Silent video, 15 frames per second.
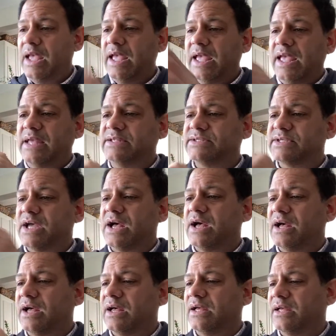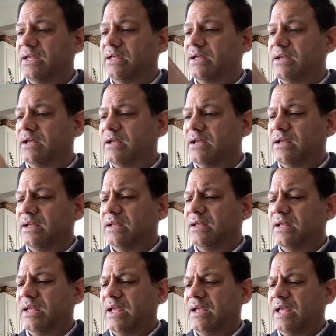It's uh,
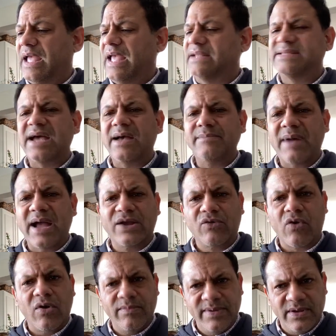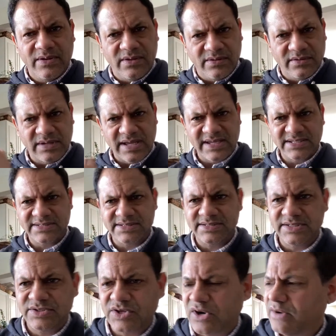antimicrobial, I guess is
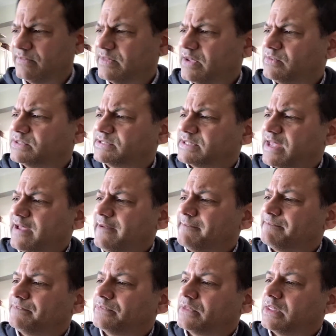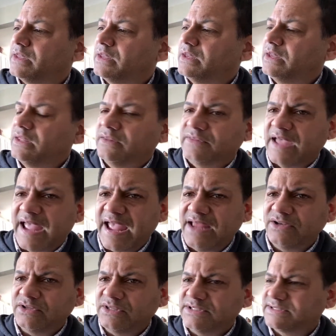the term they would say. The
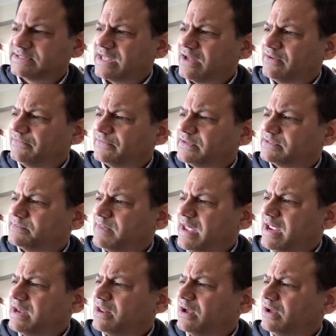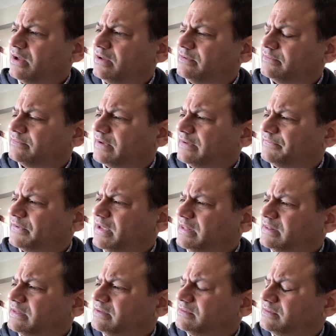handle itself is made of, I
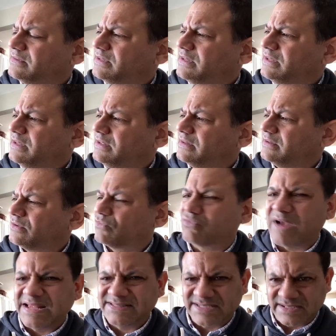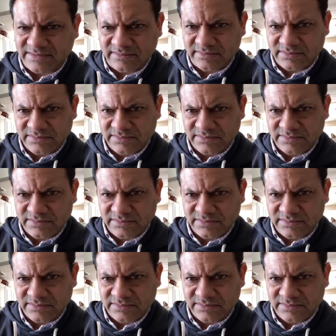forget the, the resin.